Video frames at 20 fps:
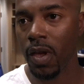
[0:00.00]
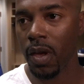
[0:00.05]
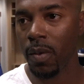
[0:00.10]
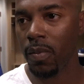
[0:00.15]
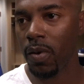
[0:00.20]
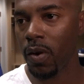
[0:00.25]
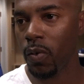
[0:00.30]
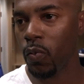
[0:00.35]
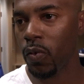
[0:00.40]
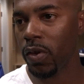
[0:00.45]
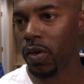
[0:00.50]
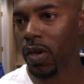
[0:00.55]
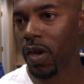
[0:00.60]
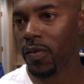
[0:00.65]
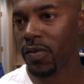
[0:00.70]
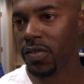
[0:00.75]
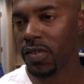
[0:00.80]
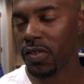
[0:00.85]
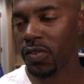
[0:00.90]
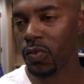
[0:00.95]
But when you have a
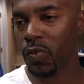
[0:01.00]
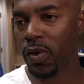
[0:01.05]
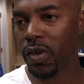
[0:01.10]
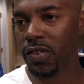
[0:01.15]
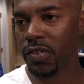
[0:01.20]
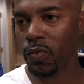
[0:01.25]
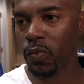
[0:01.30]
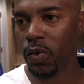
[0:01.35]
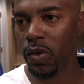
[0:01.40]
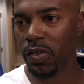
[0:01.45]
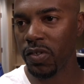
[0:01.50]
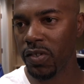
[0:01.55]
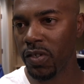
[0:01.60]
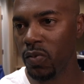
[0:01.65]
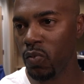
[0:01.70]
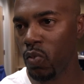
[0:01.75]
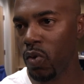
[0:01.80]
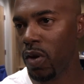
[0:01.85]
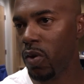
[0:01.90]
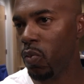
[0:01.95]
situation where you're
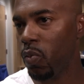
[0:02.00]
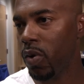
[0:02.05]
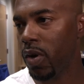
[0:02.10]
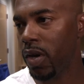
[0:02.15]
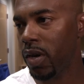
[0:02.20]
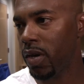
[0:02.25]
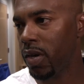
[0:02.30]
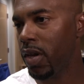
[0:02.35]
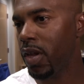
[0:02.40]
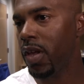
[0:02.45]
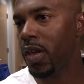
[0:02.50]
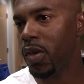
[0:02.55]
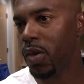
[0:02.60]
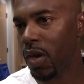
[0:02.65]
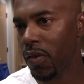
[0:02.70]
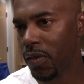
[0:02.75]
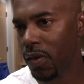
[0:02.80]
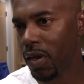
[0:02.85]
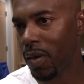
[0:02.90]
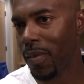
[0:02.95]
sitting 1-1, you
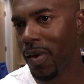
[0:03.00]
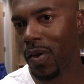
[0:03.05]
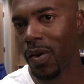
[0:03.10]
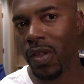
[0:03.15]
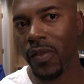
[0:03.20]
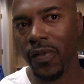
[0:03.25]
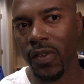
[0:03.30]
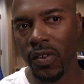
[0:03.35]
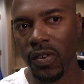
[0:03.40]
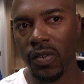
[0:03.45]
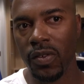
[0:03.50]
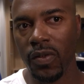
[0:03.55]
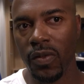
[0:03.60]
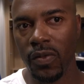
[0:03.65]
have to come out even,